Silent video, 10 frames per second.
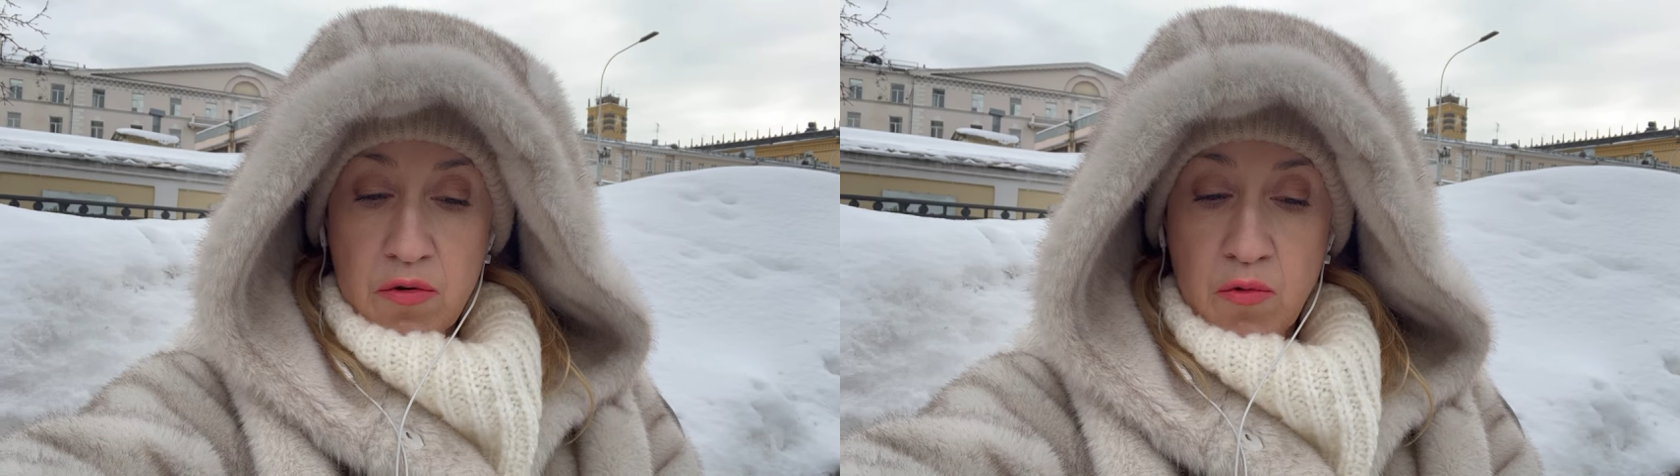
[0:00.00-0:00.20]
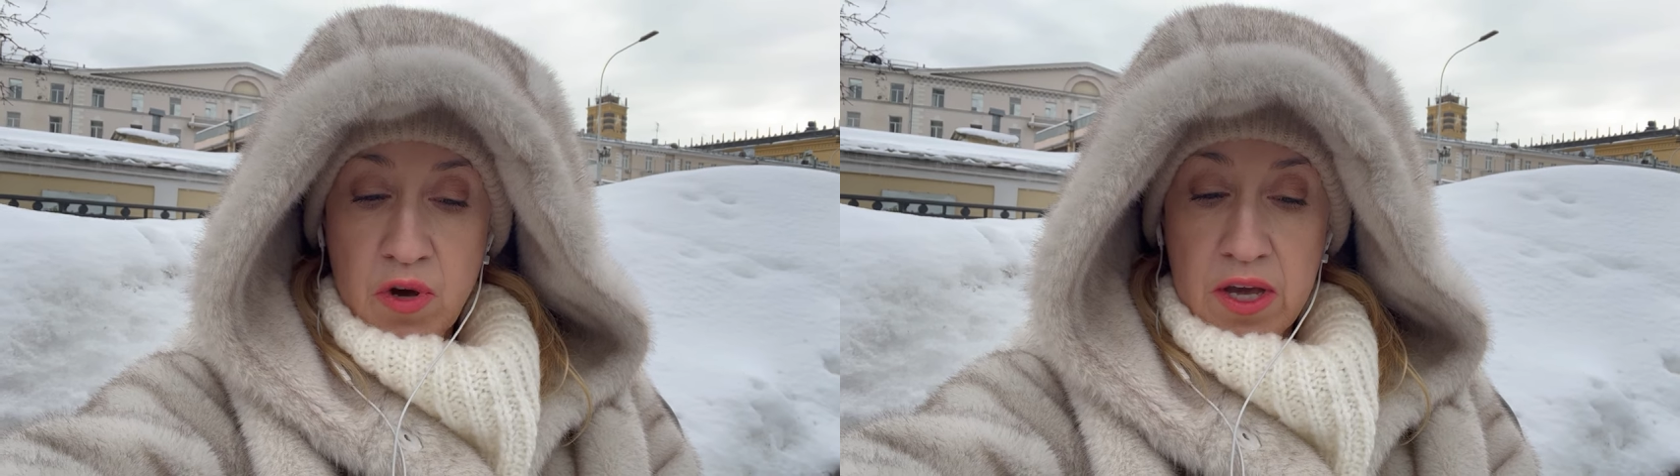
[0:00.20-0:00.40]

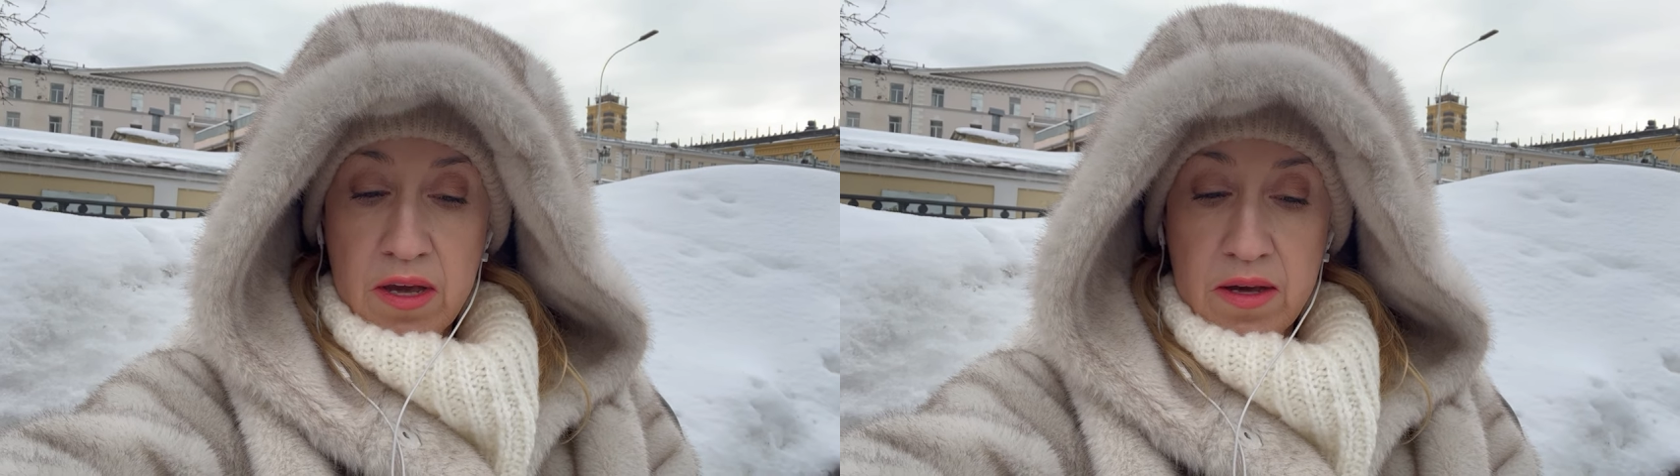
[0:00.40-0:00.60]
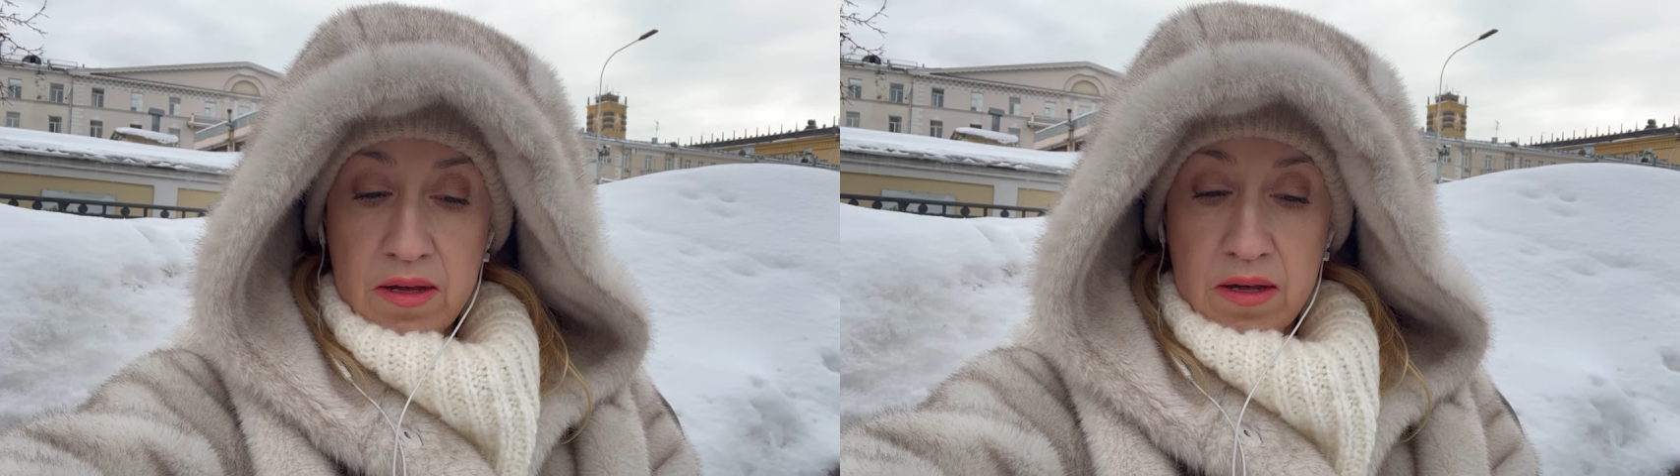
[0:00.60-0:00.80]

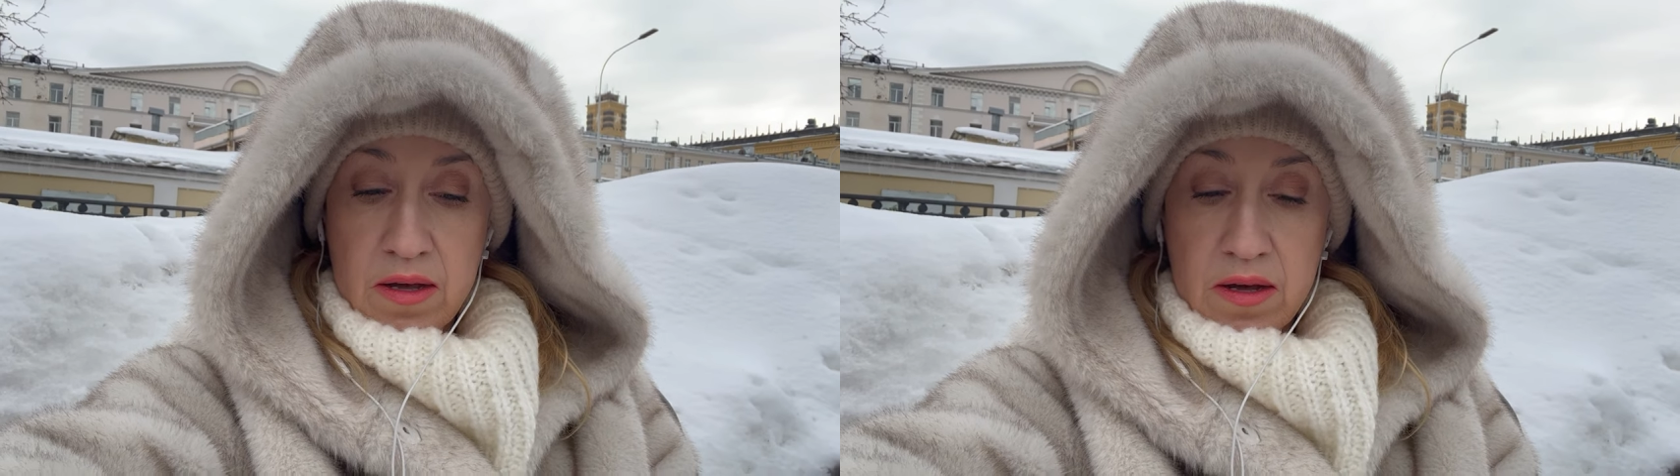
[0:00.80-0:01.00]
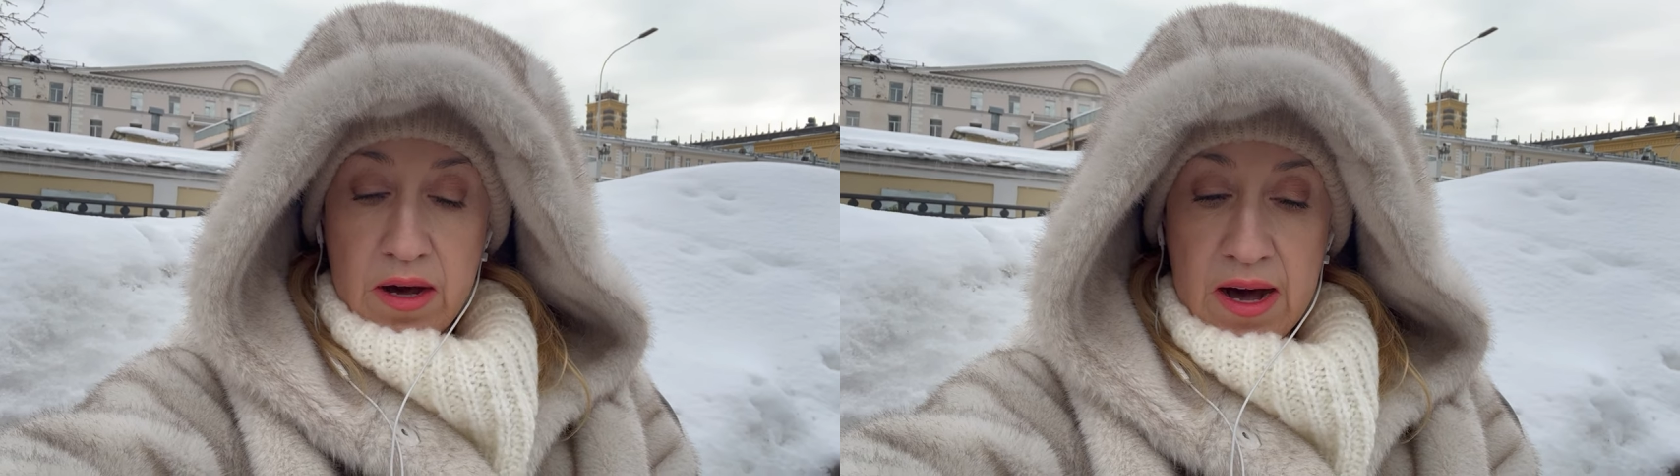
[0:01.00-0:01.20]
we
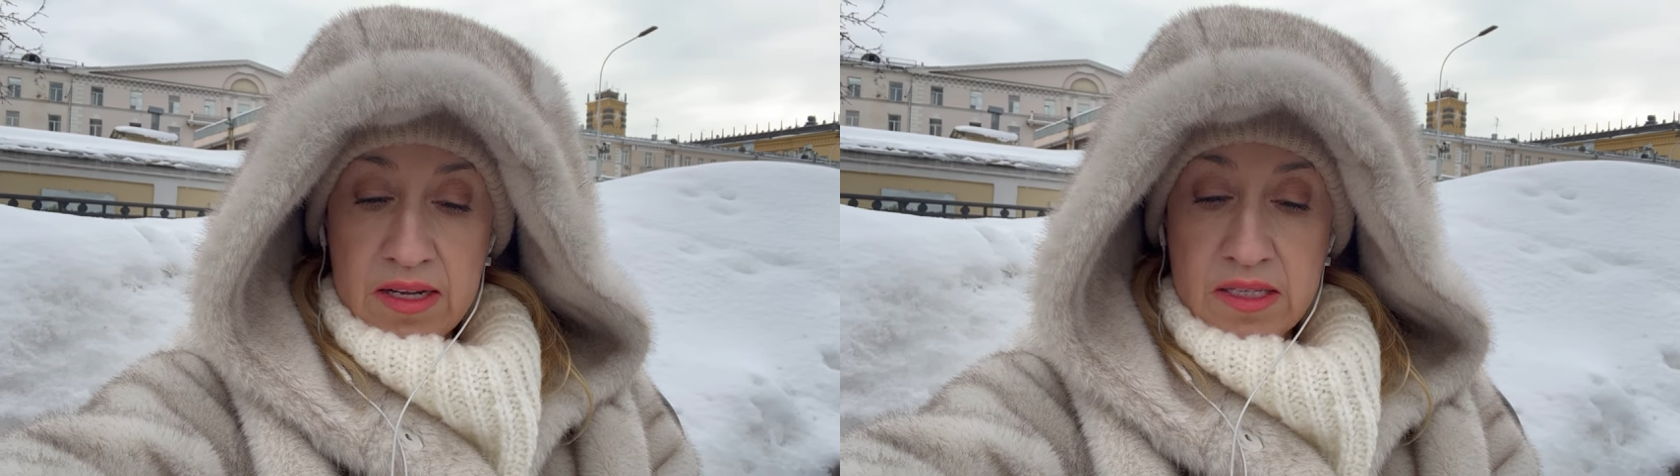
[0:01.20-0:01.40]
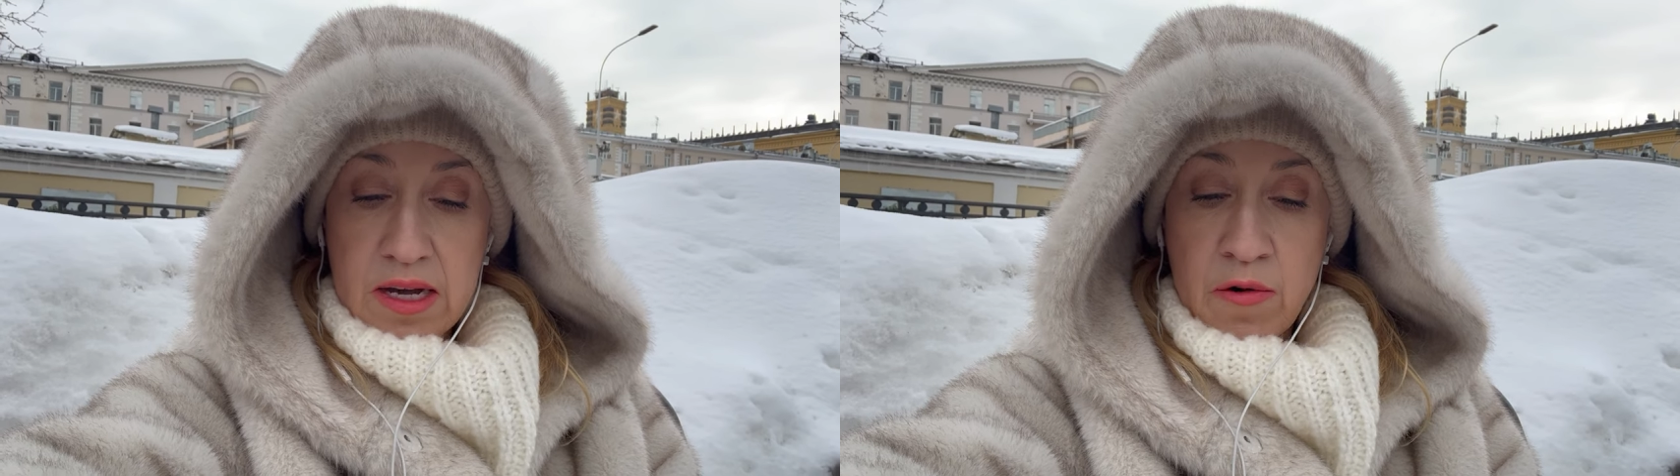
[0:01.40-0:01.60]

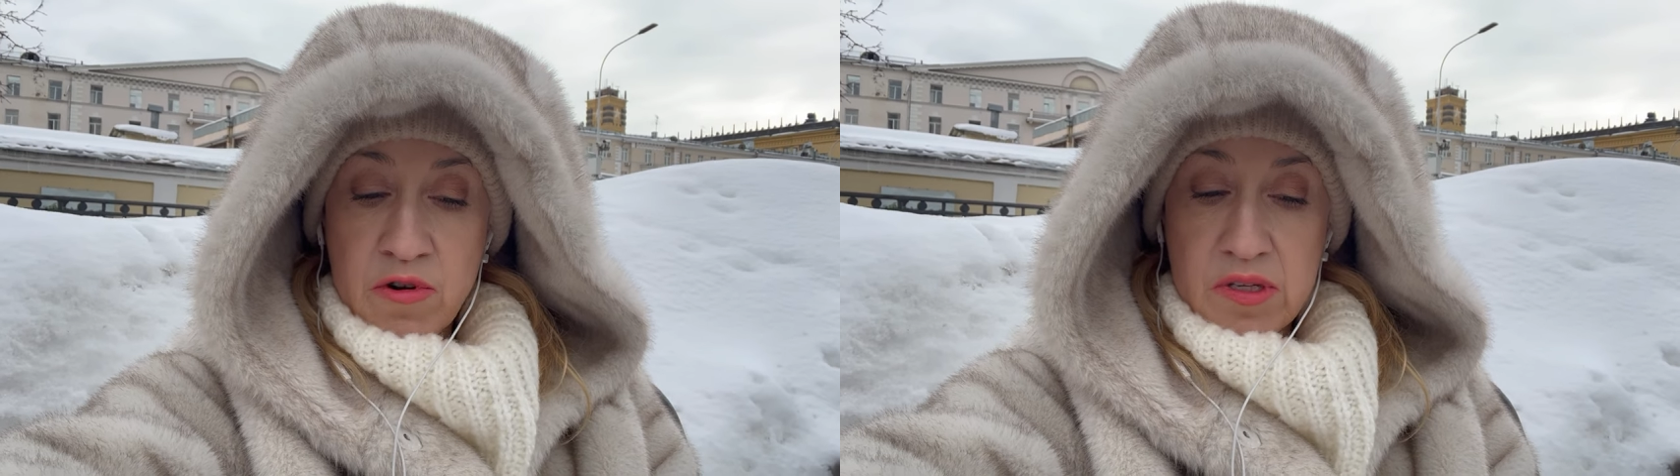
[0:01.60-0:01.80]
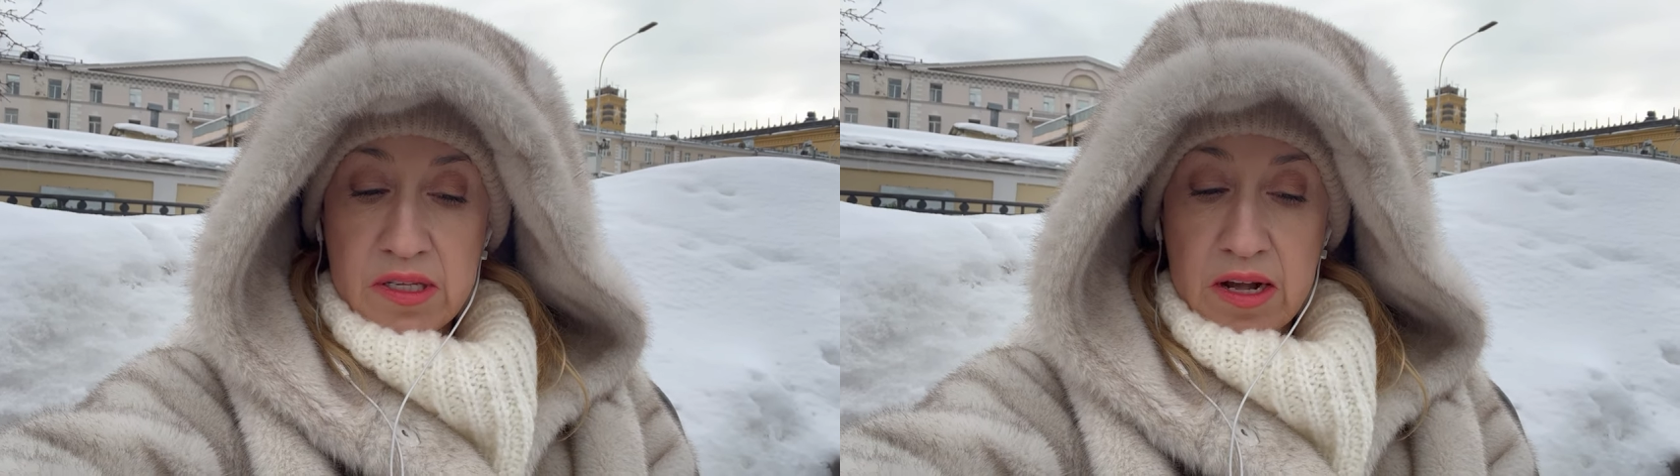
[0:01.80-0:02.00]
ask
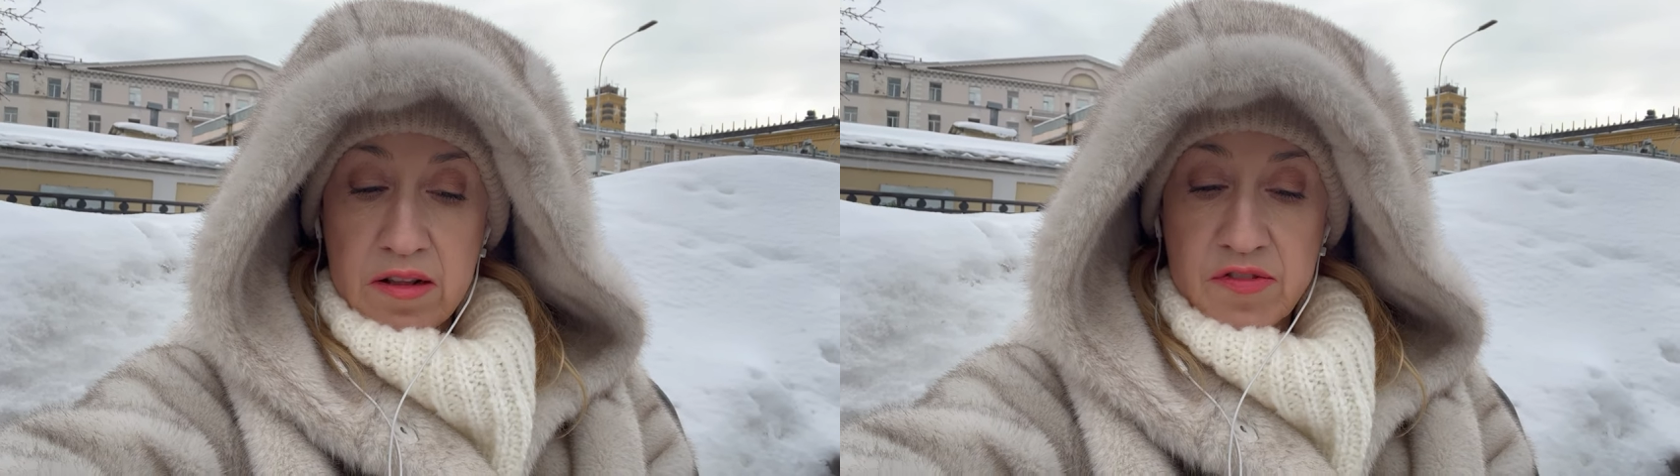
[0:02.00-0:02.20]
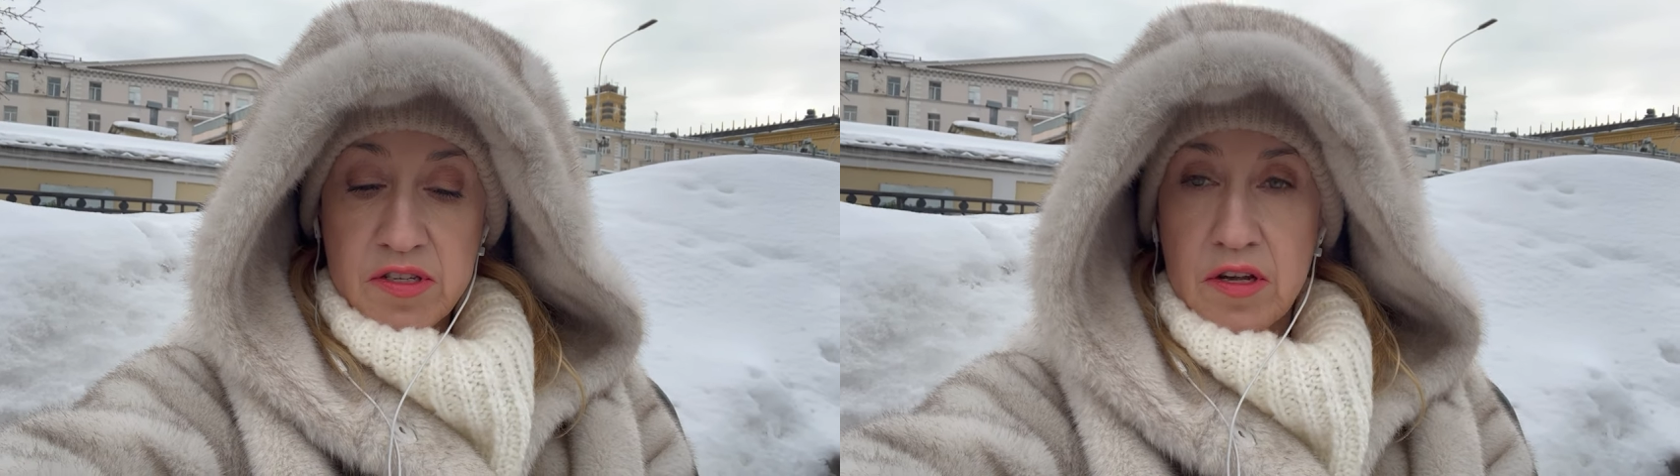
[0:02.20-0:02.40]

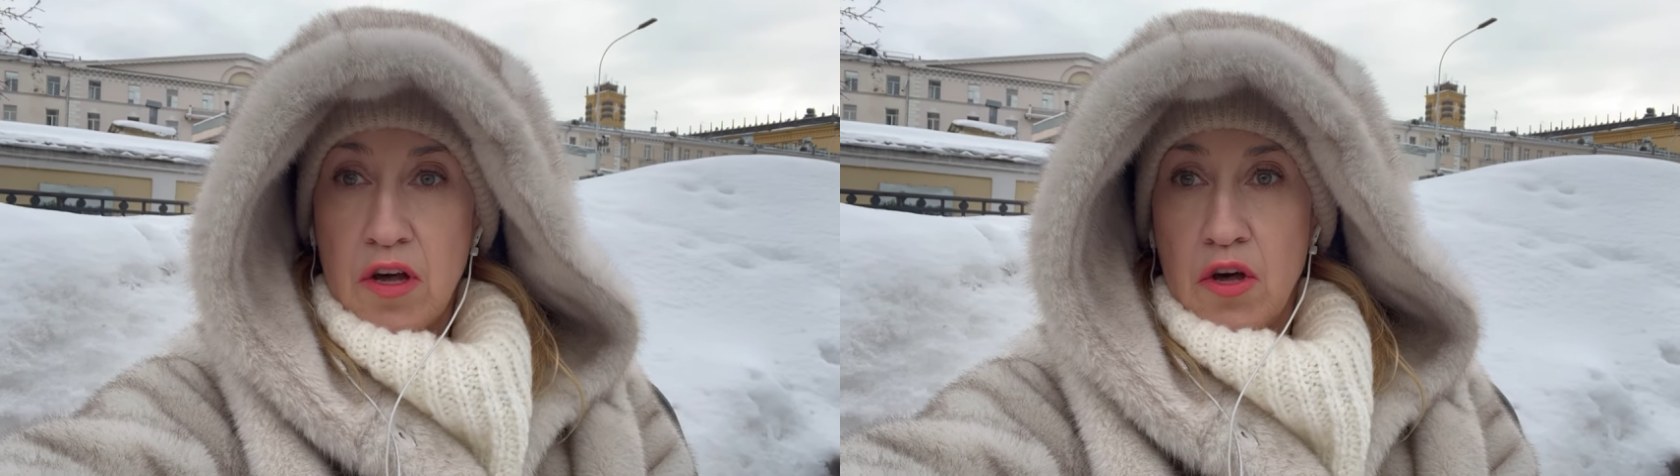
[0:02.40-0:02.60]
ourselves